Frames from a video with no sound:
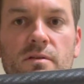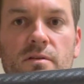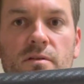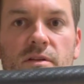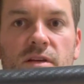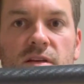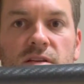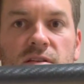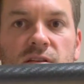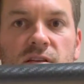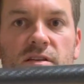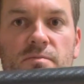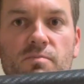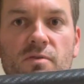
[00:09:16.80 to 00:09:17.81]
This
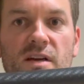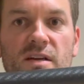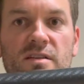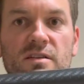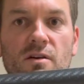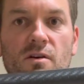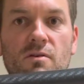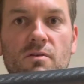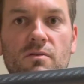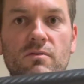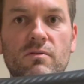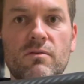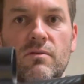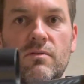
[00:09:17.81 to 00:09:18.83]
is pressed on.